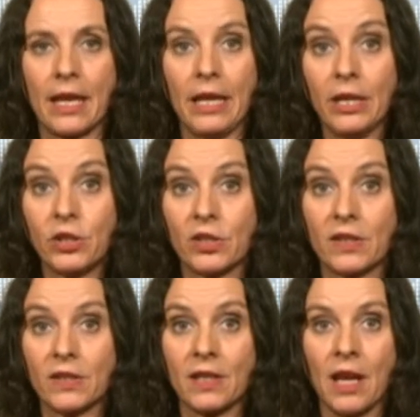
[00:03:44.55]

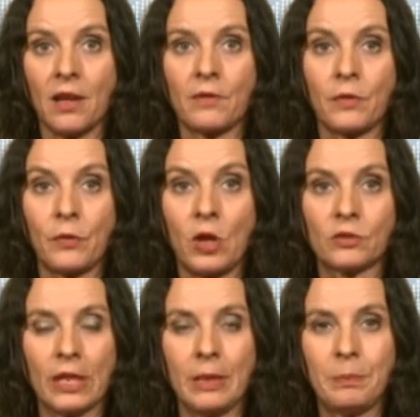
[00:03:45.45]
ages for
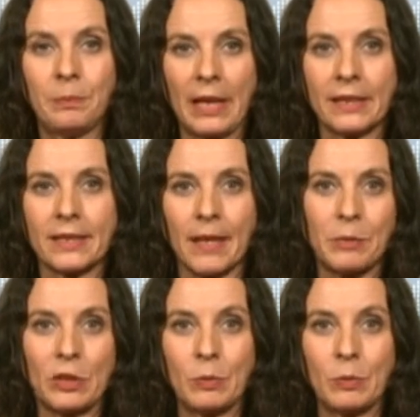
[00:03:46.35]
really big steps to